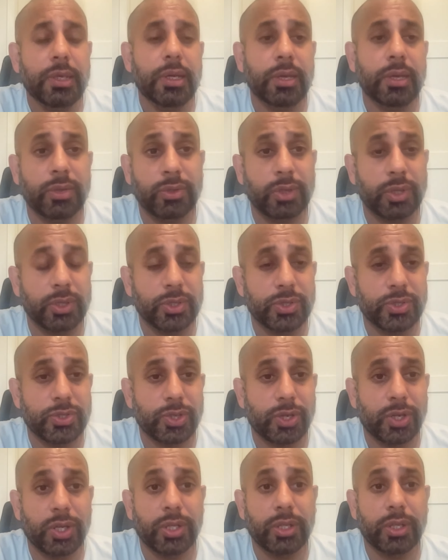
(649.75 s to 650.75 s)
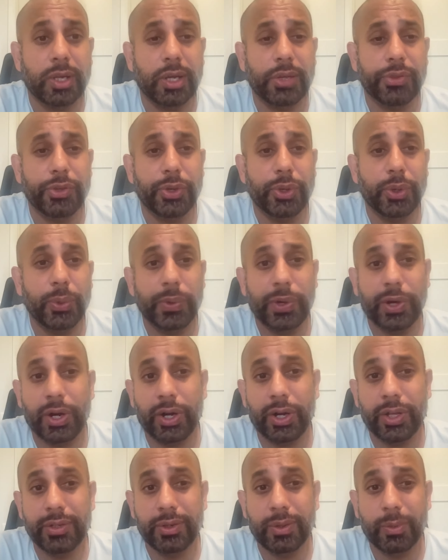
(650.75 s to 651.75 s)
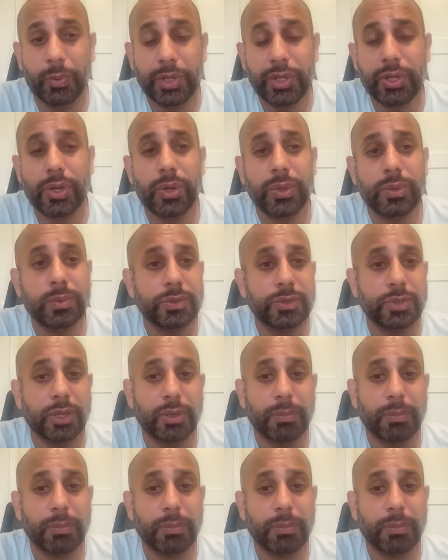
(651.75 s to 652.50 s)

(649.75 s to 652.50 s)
You can install the node on Windows,